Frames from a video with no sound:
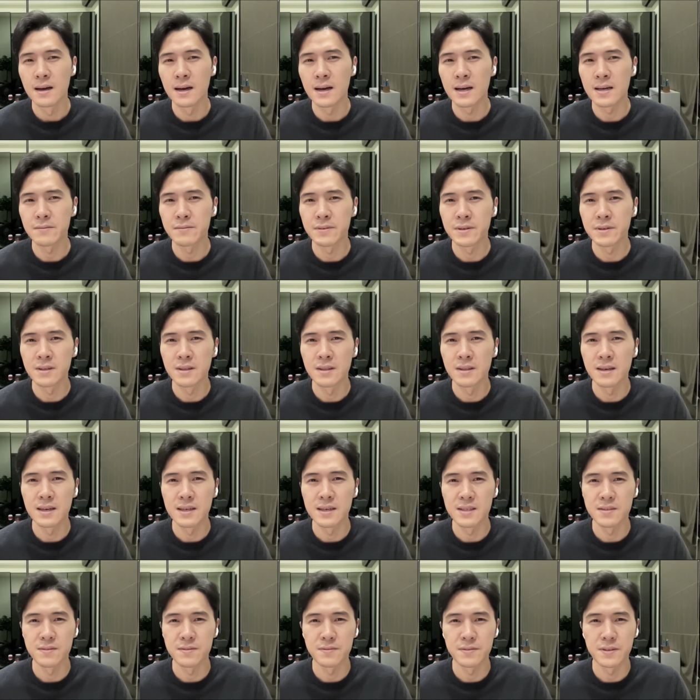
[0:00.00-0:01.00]
I
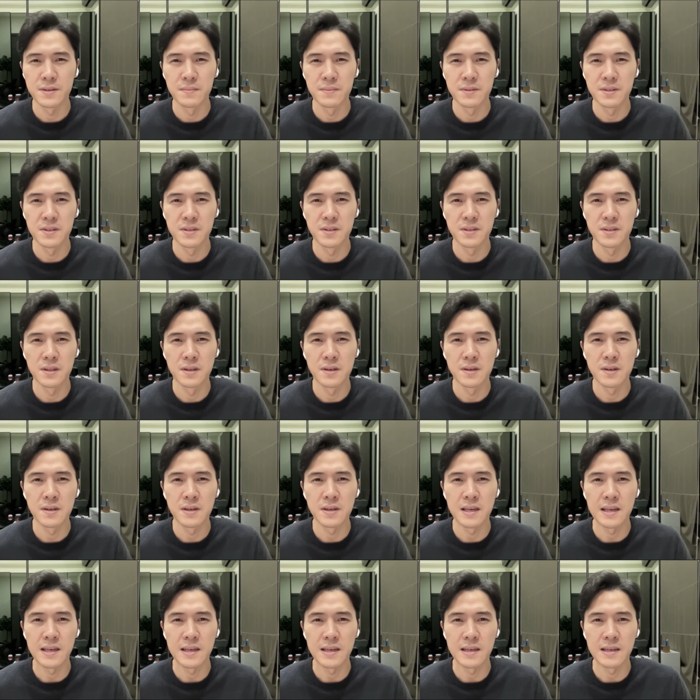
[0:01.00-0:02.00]
realized from this
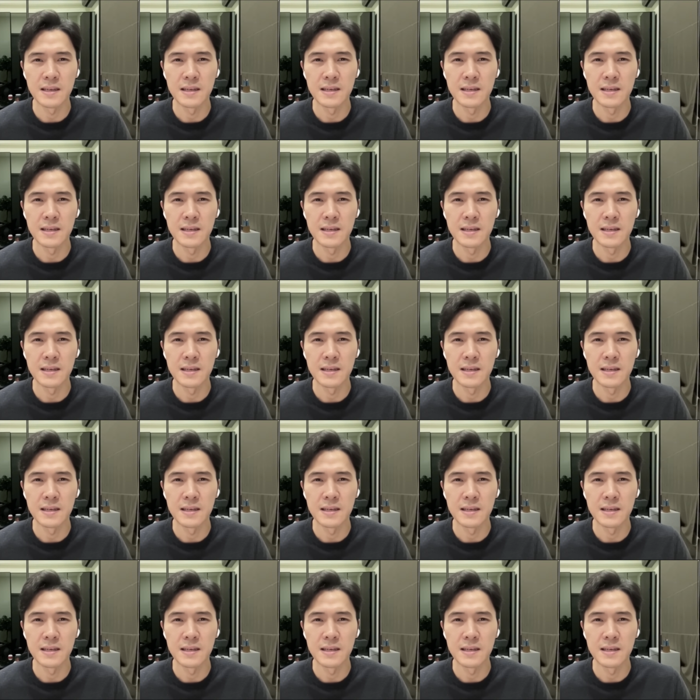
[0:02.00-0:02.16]
learning